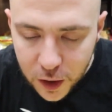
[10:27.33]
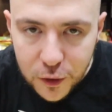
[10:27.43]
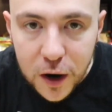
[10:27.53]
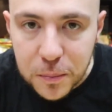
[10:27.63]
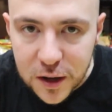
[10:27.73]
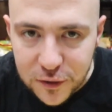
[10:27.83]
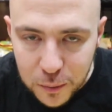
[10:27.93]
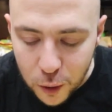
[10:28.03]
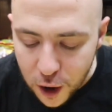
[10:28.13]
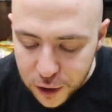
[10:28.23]
Very beefy
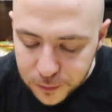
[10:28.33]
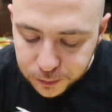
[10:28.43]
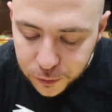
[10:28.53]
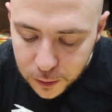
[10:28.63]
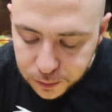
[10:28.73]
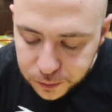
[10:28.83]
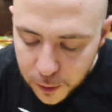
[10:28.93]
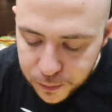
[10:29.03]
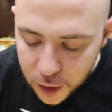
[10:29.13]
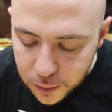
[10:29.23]
broth.
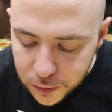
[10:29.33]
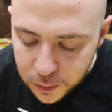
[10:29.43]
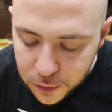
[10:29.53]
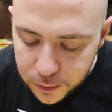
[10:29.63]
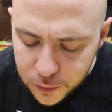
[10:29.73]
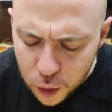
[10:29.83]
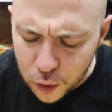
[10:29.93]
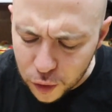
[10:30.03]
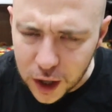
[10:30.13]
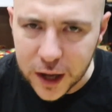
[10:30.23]
Oh,
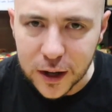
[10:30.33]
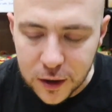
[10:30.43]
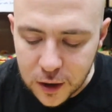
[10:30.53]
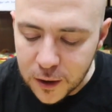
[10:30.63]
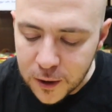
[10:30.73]
really like it.